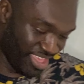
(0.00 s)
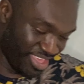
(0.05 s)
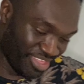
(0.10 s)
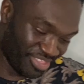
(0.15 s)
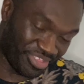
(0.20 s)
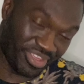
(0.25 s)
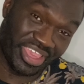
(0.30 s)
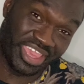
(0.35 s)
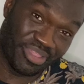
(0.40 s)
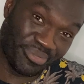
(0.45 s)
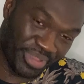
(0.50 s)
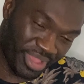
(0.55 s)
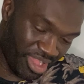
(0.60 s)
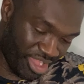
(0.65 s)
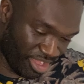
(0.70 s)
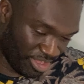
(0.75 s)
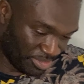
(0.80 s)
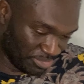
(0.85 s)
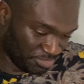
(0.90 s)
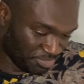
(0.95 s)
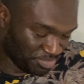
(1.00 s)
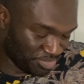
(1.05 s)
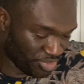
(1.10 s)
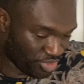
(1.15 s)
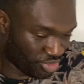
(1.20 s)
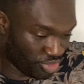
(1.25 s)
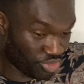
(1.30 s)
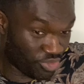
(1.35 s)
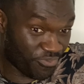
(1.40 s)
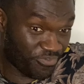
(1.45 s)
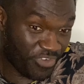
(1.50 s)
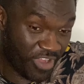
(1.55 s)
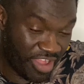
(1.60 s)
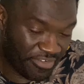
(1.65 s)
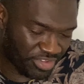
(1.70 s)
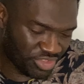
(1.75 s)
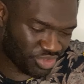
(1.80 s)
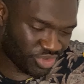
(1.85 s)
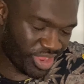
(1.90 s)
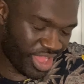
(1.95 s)
So here we are. So it's a
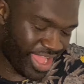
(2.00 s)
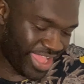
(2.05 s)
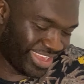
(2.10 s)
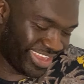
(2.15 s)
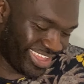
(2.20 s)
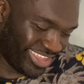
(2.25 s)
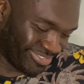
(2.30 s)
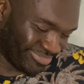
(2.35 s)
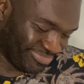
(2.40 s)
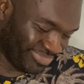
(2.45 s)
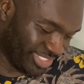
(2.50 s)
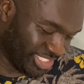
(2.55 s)
500 high now.